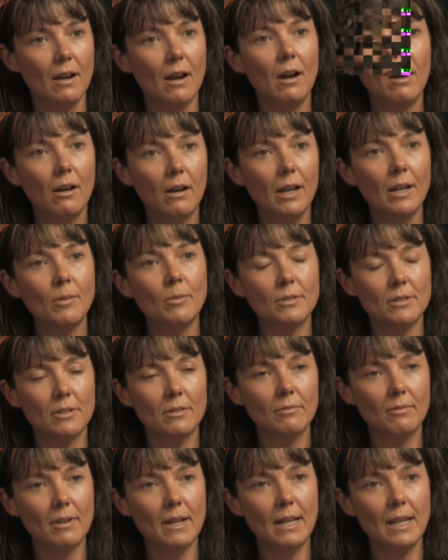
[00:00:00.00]
I
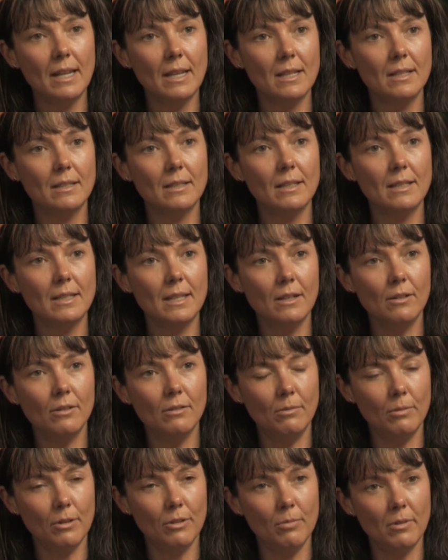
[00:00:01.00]
wasn't ready to
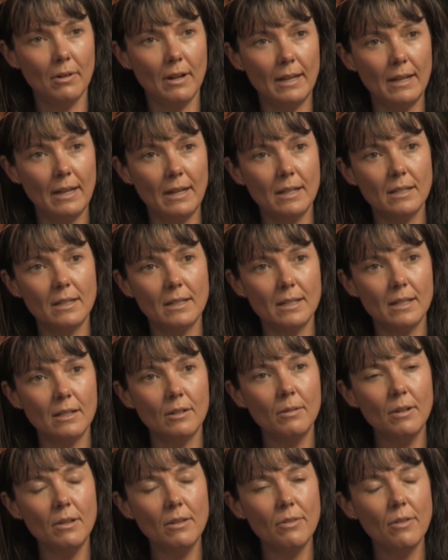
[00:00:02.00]
deal with what I needed to
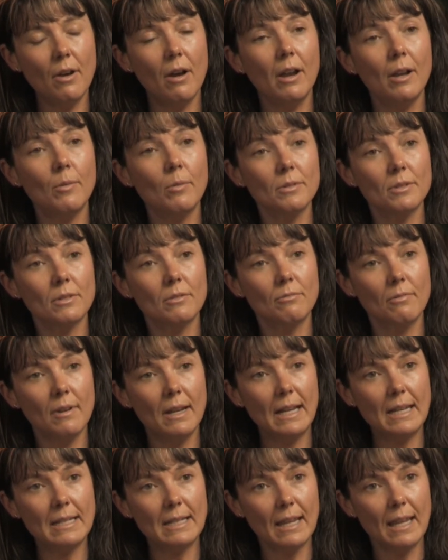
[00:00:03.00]
deal with. I wasn't
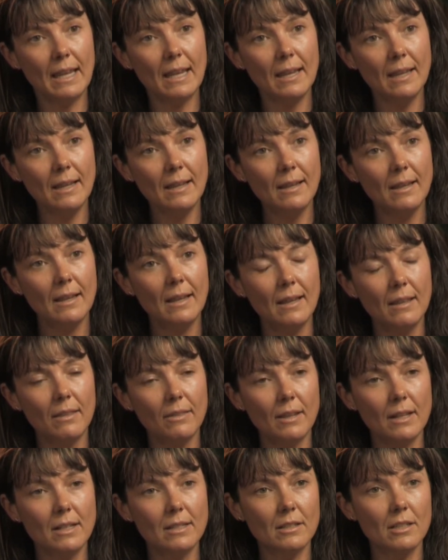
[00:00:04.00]
ready to hear.
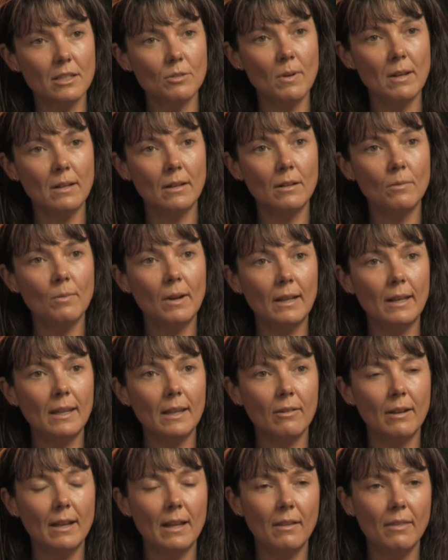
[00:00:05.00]
Things just went in one
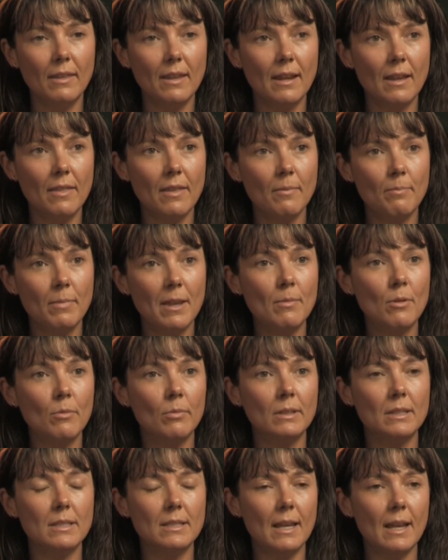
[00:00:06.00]
ear and out the other. People
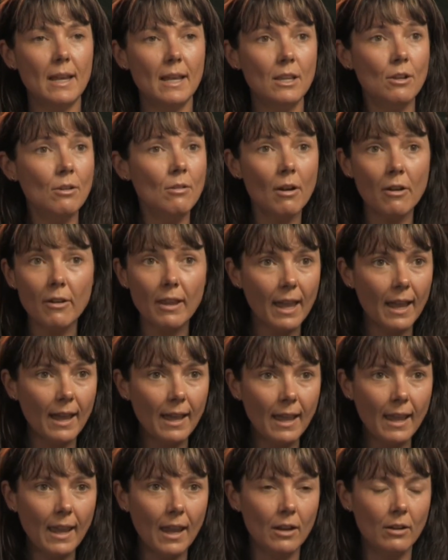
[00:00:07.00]
would say, "You're
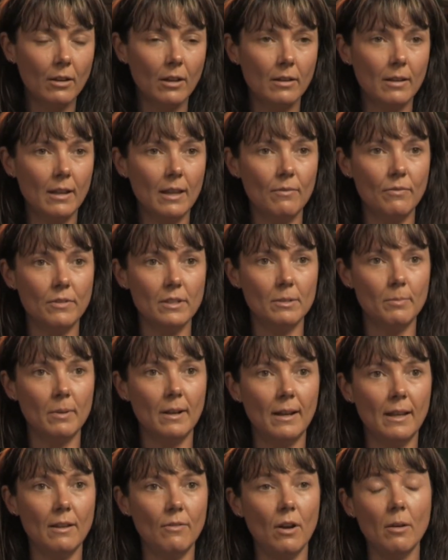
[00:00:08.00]
okay," and I'd have this
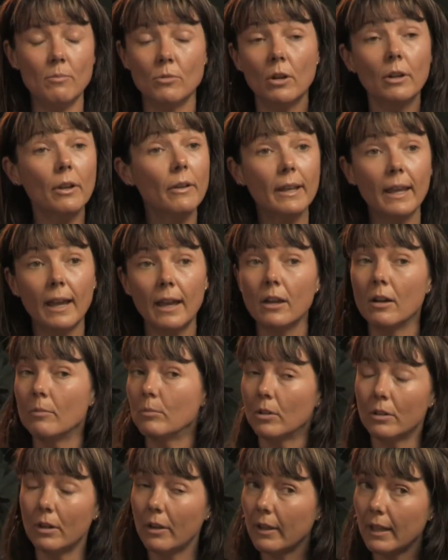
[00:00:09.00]
belief, "I'm not okay, I'm
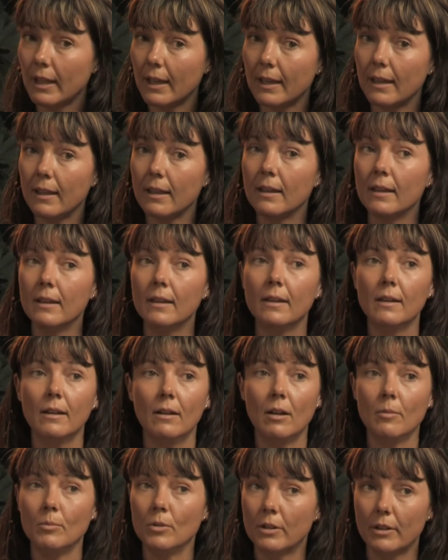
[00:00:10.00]
not okay,
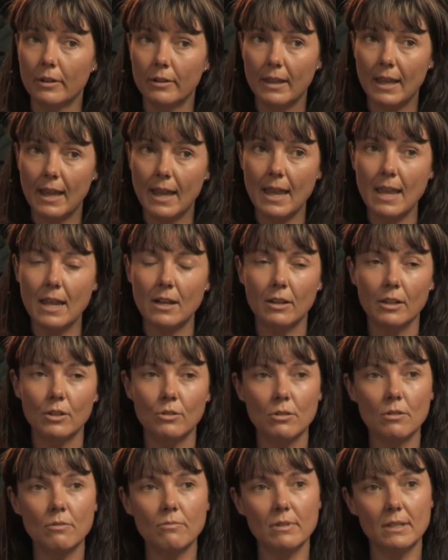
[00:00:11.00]
I'm not okay," and I
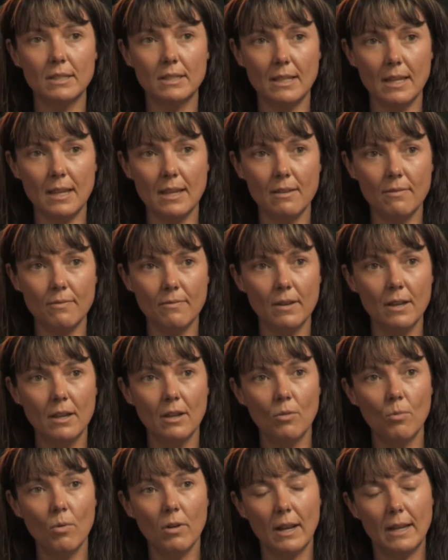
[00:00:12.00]
couldn't receive
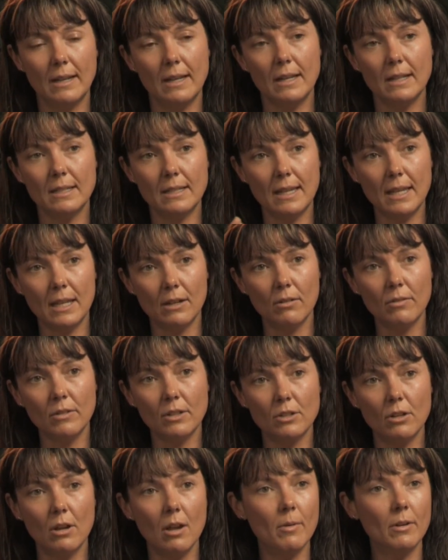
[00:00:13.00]
what I needed to hear at the
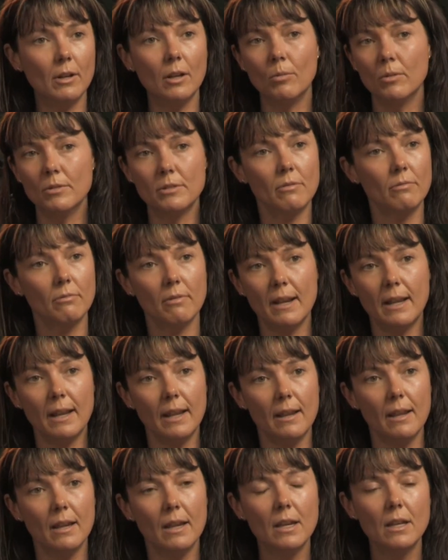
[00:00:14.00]
time, and I wasn't
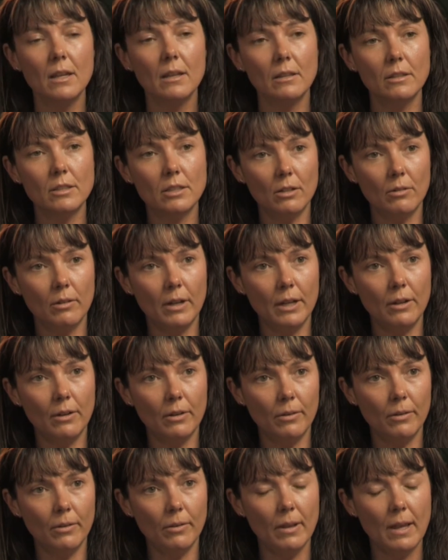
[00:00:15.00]
ready. So I
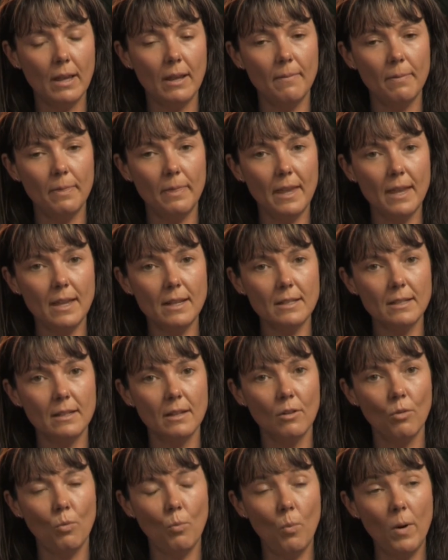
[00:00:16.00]
know that
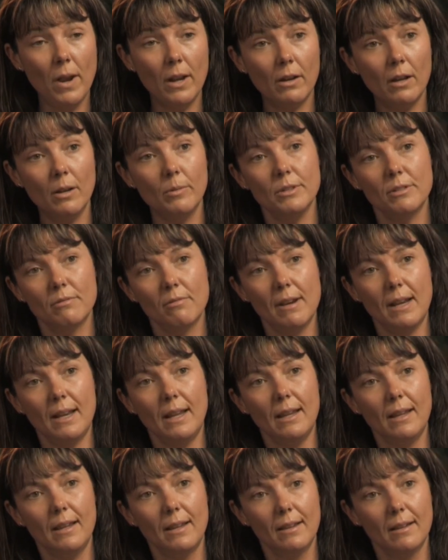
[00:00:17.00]
when I was
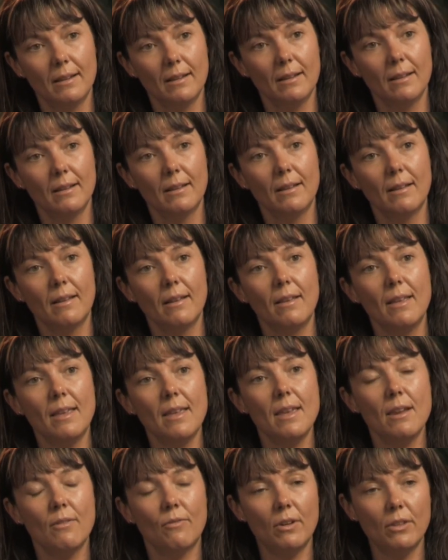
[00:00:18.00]
ready,
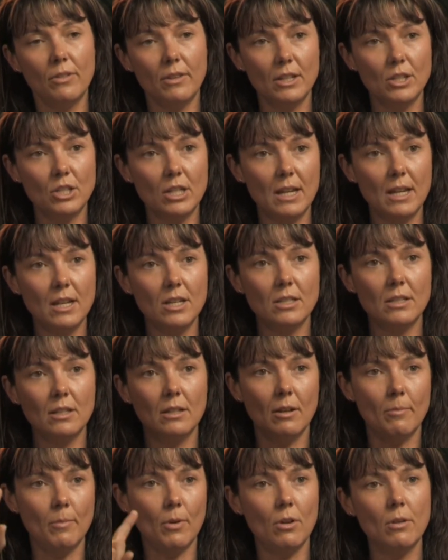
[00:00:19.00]
everything changed
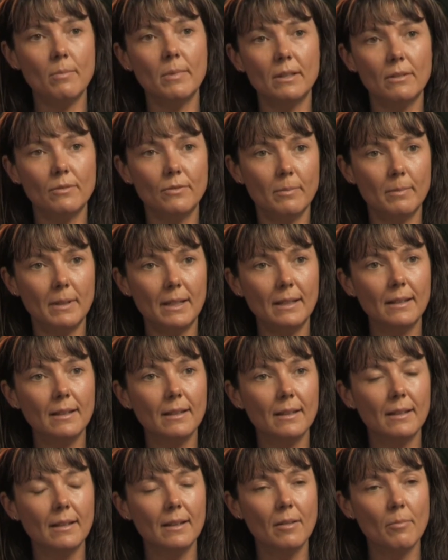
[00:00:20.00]
in a moment for me.
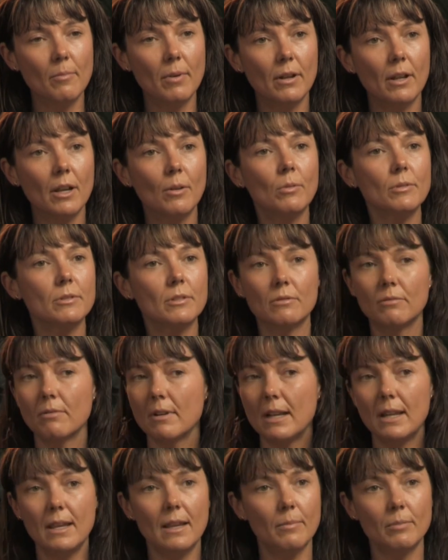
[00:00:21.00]
But I wasn't
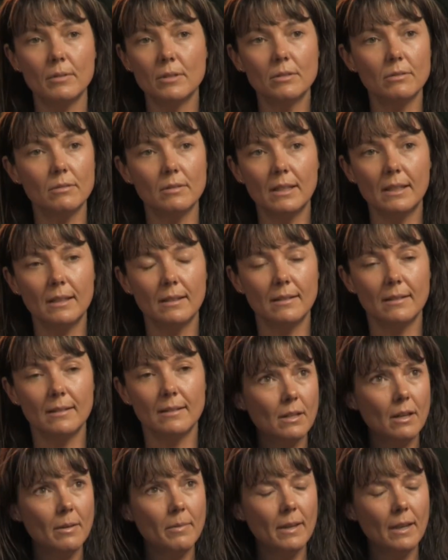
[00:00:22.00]
ready up until then.
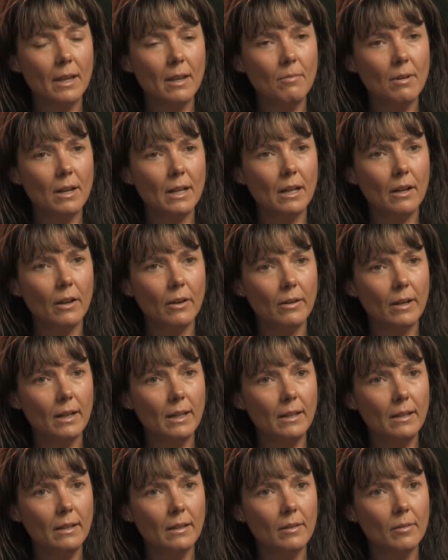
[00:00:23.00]
So I became really
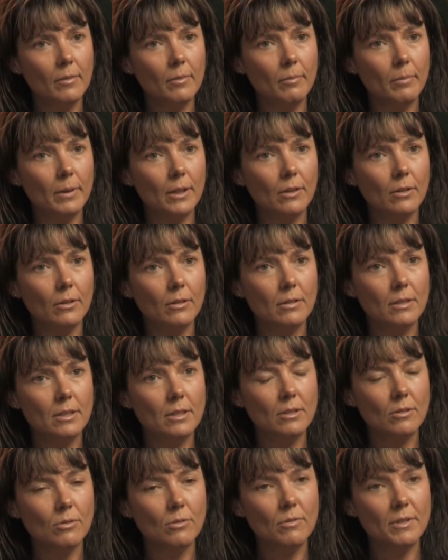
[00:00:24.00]
lonely,
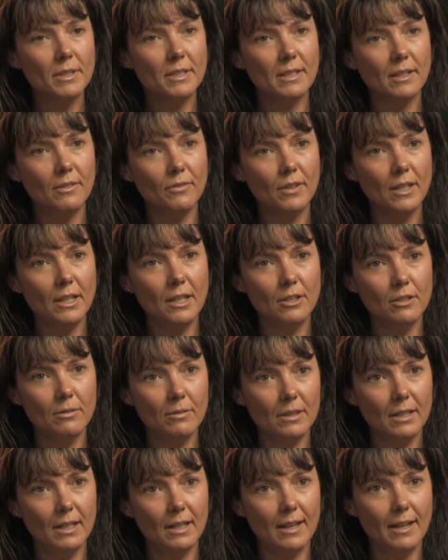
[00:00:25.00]
because all the stuff that you do
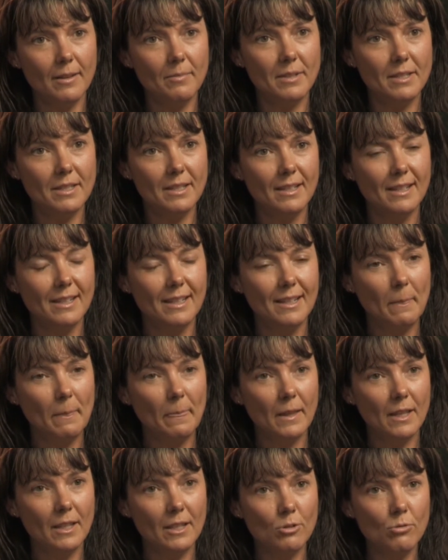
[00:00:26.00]
at the clubs,
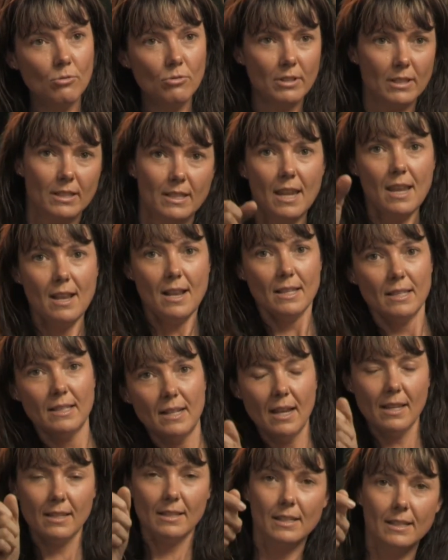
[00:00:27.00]
it's all just, yeah, let's
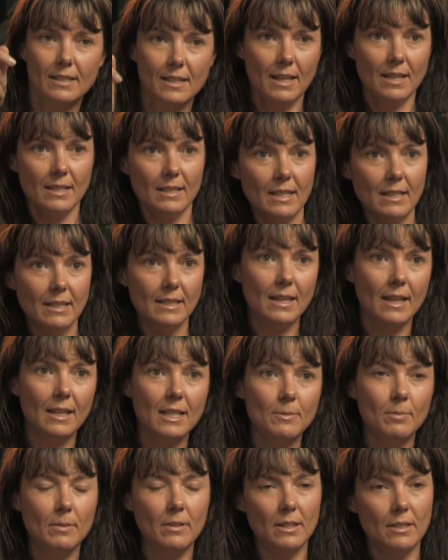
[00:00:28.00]
dance, let's dance, let's
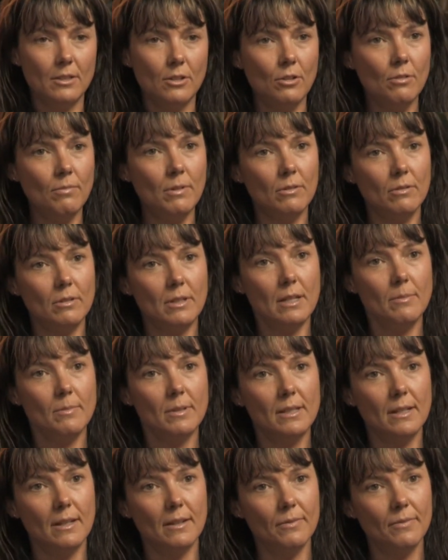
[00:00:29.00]
dance, but there's no real deep
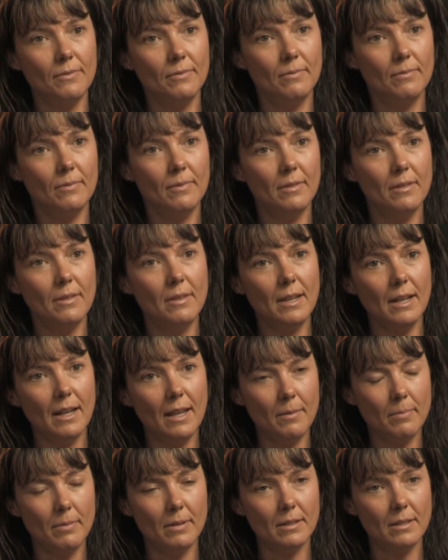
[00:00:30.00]
stuff that
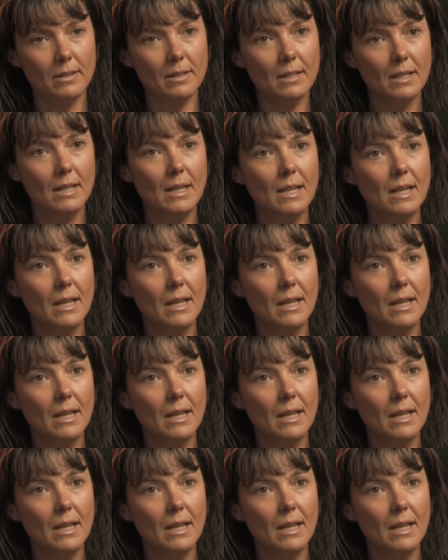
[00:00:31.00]
happens.